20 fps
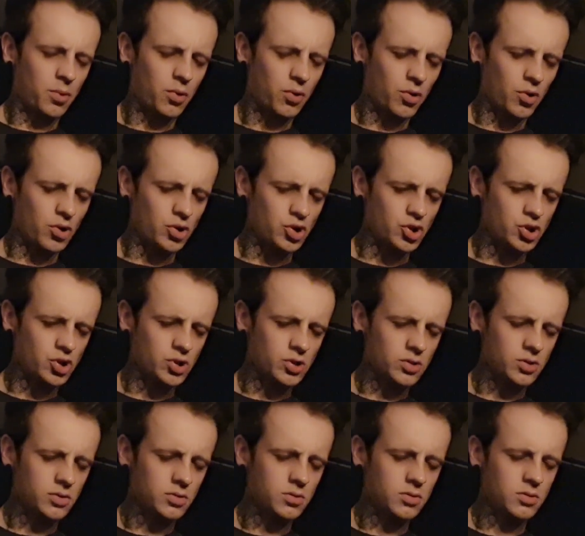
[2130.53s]
I
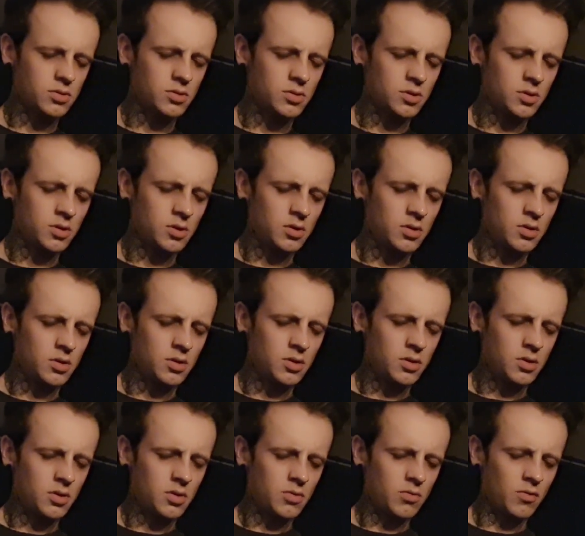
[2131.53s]
push
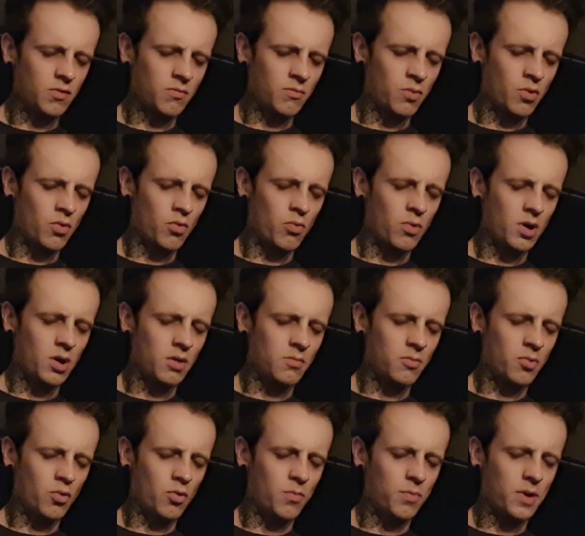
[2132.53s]
with more
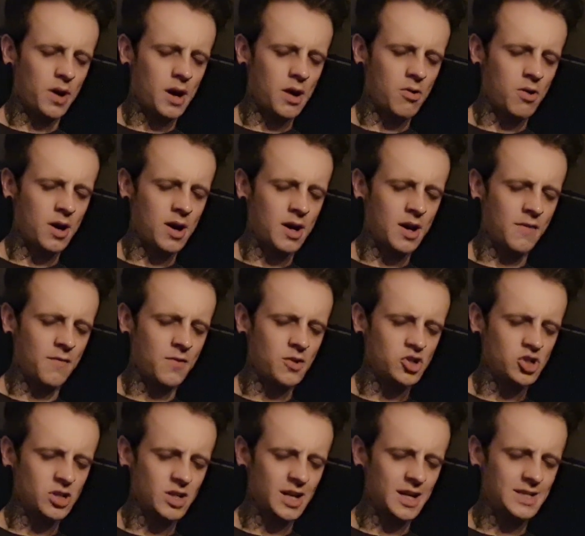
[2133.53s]
will and more power, and
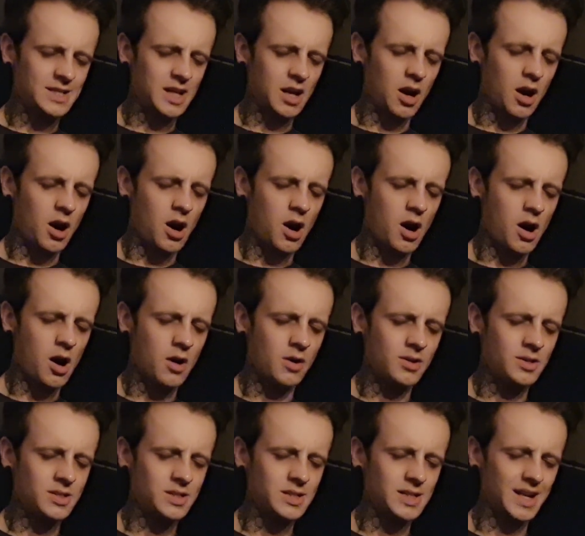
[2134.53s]
I visualize it
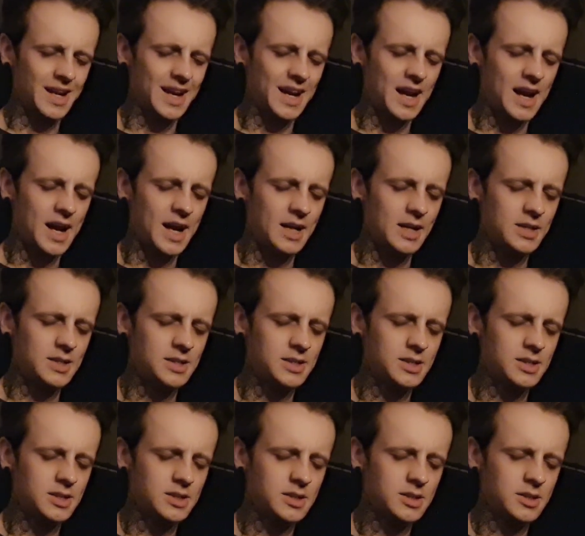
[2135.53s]
hardens like
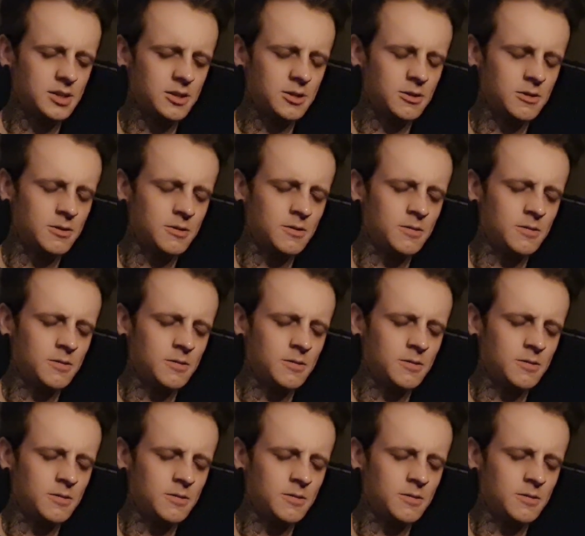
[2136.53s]
ice.